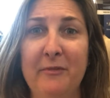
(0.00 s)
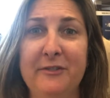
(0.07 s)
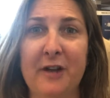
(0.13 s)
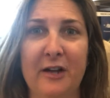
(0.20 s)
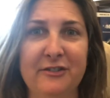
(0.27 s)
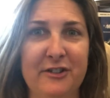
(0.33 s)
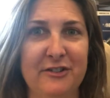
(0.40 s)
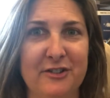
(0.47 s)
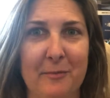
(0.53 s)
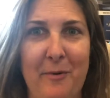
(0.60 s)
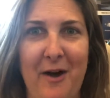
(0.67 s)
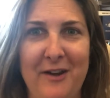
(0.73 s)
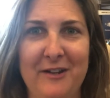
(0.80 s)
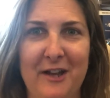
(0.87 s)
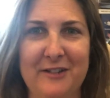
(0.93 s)
dozens
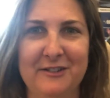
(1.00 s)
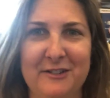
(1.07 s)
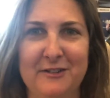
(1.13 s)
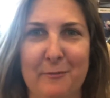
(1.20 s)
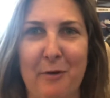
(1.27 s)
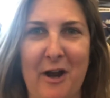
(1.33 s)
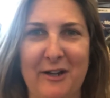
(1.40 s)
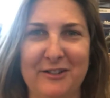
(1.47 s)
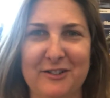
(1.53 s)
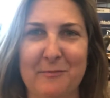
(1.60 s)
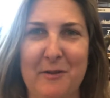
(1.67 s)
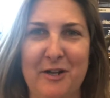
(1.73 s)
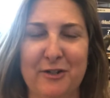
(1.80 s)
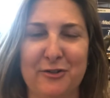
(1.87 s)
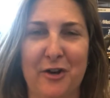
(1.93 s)
upon dozens of practice
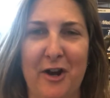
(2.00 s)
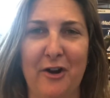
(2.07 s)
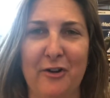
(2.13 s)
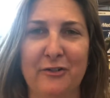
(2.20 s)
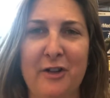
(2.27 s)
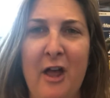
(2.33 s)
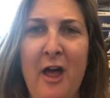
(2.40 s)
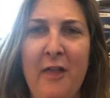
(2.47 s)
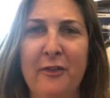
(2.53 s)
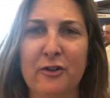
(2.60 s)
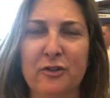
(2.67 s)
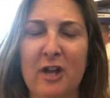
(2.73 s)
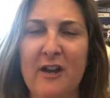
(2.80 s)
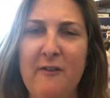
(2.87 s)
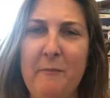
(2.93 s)
administrators,
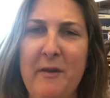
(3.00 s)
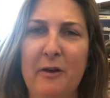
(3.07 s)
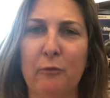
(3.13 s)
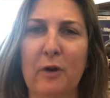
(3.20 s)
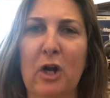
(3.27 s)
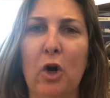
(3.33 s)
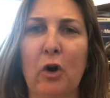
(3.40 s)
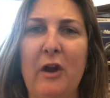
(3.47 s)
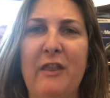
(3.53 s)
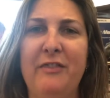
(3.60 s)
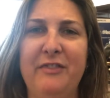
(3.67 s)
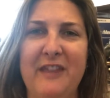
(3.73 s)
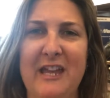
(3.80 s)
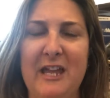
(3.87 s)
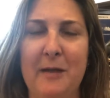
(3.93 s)
there's kind of been a recurring
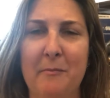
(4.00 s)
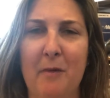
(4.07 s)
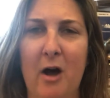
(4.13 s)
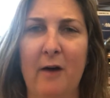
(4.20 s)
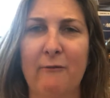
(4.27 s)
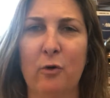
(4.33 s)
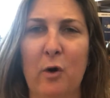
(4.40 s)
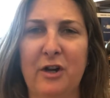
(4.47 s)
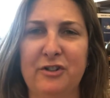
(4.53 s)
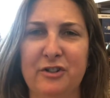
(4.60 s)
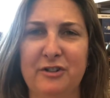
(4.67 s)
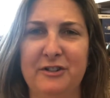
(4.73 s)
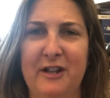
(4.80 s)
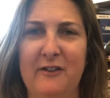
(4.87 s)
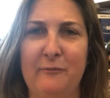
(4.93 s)
theme of
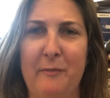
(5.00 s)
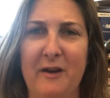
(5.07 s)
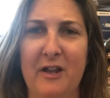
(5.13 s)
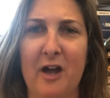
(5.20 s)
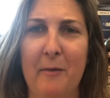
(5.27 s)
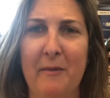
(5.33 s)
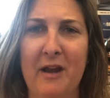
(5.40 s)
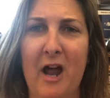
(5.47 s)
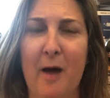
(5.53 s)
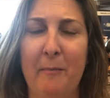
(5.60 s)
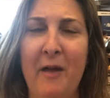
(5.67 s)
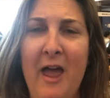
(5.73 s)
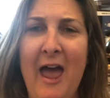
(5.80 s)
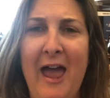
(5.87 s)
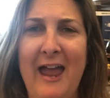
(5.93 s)
questions that have been coming
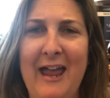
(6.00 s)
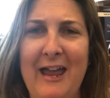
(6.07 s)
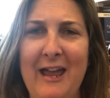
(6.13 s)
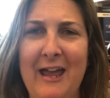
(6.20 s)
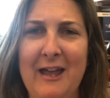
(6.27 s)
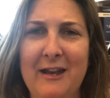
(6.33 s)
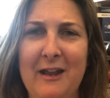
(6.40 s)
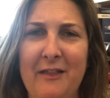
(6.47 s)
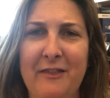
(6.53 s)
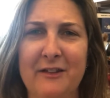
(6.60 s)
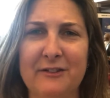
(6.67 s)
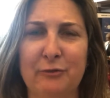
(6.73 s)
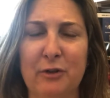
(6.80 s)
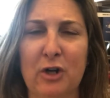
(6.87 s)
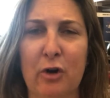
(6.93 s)
up. And
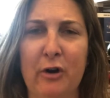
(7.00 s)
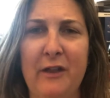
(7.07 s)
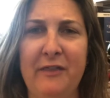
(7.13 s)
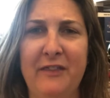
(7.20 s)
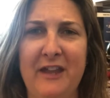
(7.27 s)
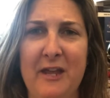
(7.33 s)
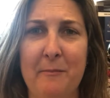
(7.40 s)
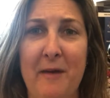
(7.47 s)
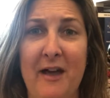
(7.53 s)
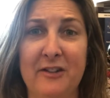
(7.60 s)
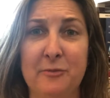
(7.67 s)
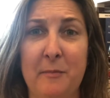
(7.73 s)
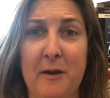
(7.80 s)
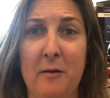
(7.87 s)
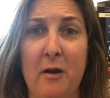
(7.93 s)
this recurring theme
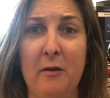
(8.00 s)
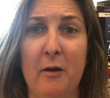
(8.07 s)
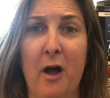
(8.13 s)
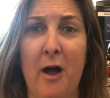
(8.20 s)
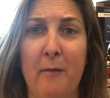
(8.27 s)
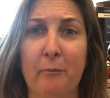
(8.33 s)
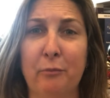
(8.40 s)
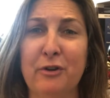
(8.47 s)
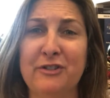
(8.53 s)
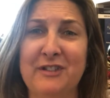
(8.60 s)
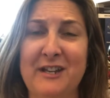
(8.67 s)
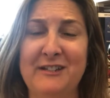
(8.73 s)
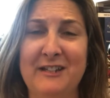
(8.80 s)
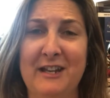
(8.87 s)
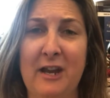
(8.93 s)
has been
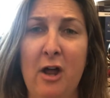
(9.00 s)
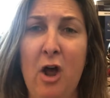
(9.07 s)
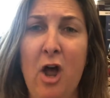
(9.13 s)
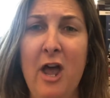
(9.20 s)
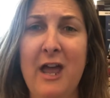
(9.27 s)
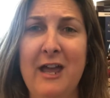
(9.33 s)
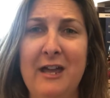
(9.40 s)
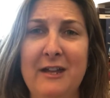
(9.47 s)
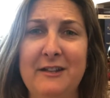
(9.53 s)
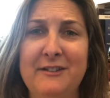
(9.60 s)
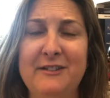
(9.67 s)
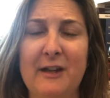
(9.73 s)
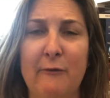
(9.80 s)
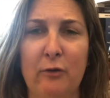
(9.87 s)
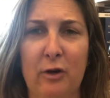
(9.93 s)
presented in
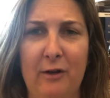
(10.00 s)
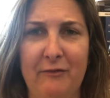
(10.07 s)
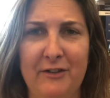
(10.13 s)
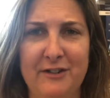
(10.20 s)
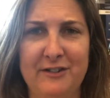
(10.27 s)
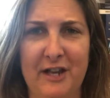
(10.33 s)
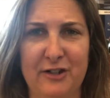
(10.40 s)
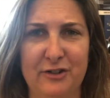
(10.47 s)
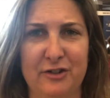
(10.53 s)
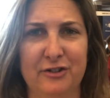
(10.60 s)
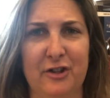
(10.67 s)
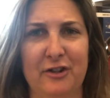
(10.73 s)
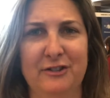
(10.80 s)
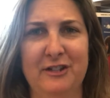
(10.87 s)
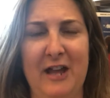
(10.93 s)
several of the
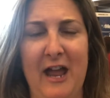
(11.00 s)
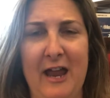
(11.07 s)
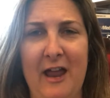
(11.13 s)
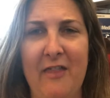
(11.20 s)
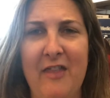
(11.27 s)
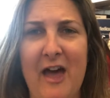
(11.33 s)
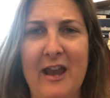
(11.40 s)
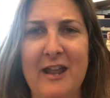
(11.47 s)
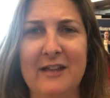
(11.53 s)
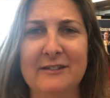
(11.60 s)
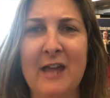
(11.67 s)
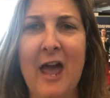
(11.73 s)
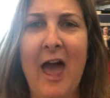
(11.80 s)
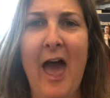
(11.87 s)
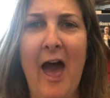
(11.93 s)
sessions on today. And that
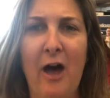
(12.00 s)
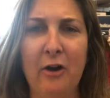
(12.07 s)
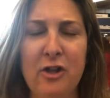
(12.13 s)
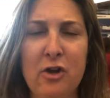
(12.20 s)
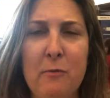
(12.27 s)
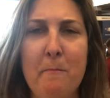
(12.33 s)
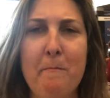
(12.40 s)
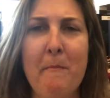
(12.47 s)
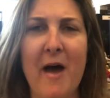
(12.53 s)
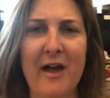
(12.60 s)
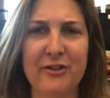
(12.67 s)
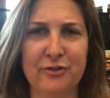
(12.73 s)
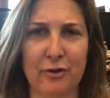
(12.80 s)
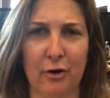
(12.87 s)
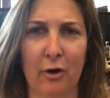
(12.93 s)
is, how do you
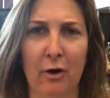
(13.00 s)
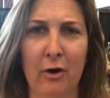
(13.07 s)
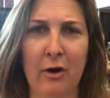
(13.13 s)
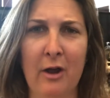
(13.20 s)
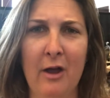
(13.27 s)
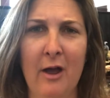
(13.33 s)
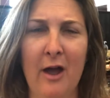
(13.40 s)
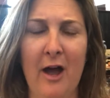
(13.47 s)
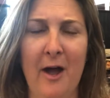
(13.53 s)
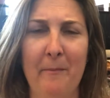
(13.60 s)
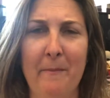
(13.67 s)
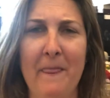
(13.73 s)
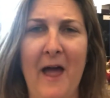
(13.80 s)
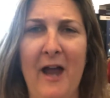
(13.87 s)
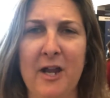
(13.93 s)
measure
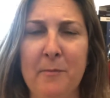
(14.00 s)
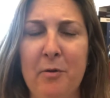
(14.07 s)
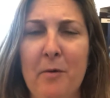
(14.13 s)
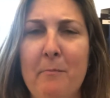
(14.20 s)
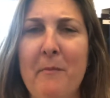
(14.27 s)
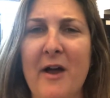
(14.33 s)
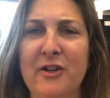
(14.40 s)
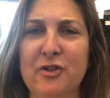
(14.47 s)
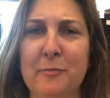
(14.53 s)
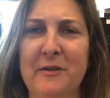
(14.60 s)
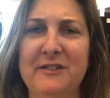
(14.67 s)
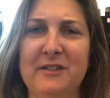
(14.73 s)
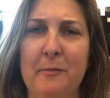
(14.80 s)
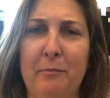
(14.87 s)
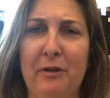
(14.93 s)
how do you put
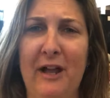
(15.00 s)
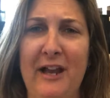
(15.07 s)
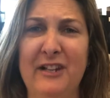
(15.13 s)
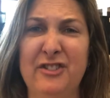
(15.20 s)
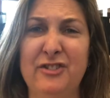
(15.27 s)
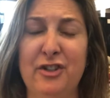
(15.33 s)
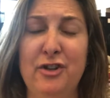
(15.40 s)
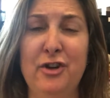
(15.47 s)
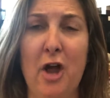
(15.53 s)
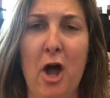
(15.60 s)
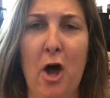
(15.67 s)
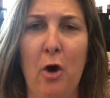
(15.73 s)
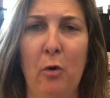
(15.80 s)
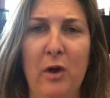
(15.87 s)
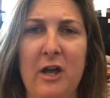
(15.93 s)
measurements in place to
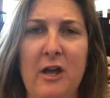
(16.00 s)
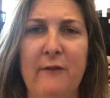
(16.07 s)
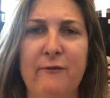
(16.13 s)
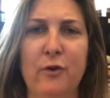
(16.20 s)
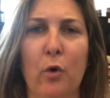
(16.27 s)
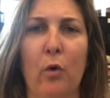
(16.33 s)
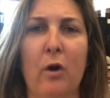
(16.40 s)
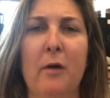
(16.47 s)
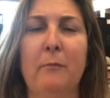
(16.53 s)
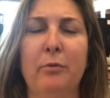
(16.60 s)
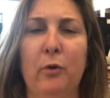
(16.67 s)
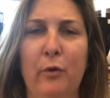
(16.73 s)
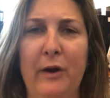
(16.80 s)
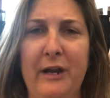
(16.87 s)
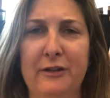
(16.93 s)
know if your
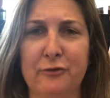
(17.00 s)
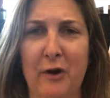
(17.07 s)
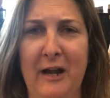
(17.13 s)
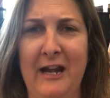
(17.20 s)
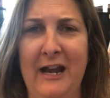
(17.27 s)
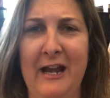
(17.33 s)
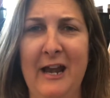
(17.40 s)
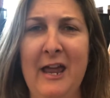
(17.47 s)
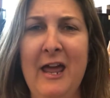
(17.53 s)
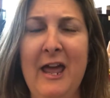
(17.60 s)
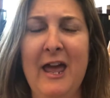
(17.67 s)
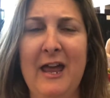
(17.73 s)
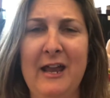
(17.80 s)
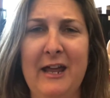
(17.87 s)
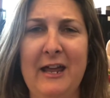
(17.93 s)
employee training
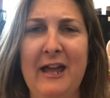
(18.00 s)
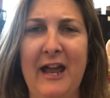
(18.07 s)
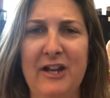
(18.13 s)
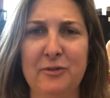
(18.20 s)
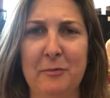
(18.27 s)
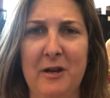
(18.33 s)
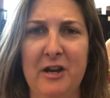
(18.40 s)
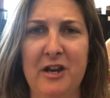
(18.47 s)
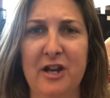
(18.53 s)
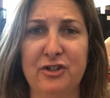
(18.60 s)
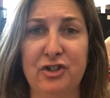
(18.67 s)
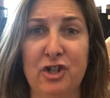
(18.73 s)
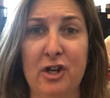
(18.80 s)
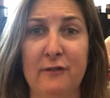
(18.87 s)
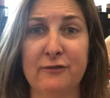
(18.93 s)
and engagement
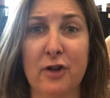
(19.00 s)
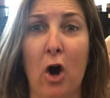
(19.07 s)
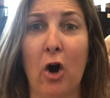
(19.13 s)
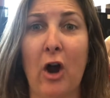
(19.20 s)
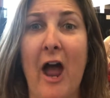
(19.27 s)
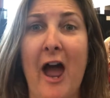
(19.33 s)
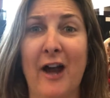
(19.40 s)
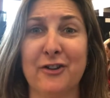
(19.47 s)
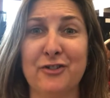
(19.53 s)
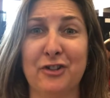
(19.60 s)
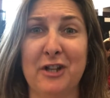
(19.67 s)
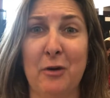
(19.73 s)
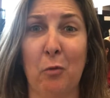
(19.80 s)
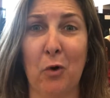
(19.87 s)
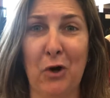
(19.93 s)
initiatives are
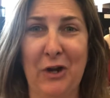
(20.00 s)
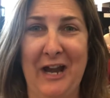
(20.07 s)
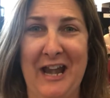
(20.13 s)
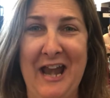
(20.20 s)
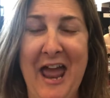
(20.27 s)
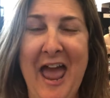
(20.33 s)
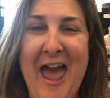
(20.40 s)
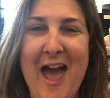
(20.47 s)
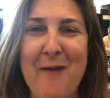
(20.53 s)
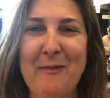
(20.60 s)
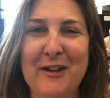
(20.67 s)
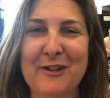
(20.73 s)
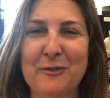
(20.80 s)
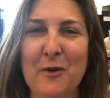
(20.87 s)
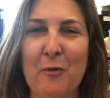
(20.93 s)
actually working? And
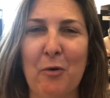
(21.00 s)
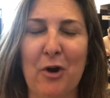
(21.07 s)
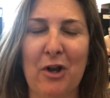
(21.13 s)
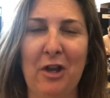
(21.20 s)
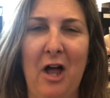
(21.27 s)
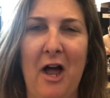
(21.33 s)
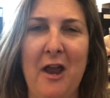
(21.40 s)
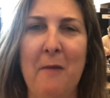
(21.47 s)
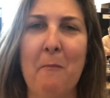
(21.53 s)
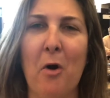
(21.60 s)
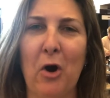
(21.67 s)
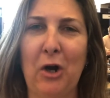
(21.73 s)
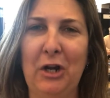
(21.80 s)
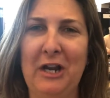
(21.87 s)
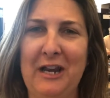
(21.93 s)
because we work a lot in
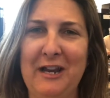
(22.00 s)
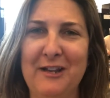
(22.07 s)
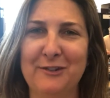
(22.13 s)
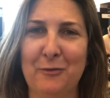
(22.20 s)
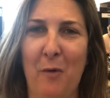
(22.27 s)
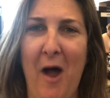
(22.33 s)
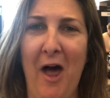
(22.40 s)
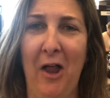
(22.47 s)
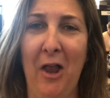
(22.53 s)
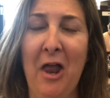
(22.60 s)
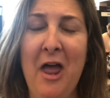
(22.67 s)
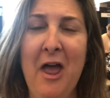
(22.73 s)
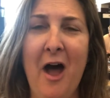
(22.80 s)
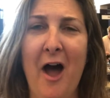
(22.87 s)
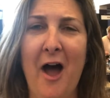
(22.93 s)
marketing as well,